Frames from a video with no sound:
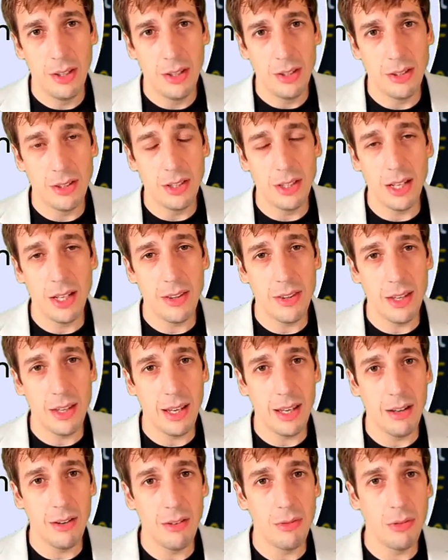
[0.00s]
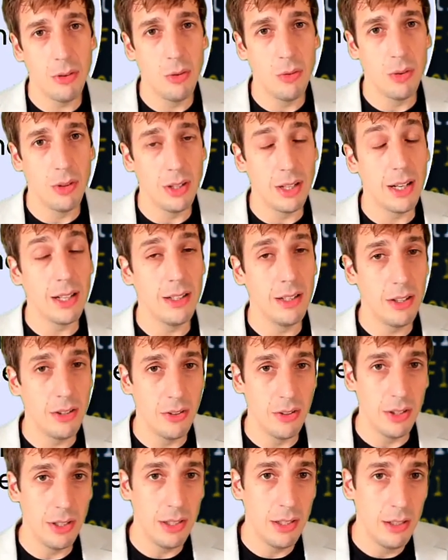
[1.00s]
Today they have over
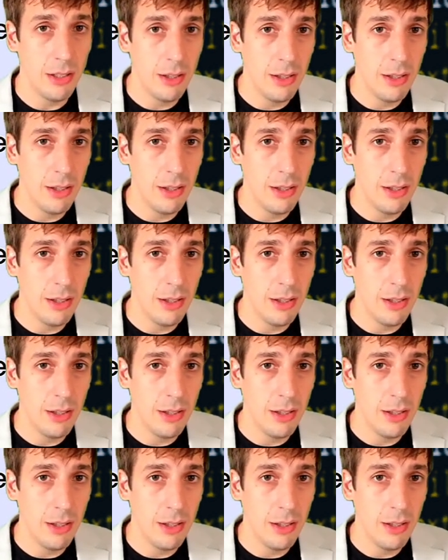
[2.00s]
900.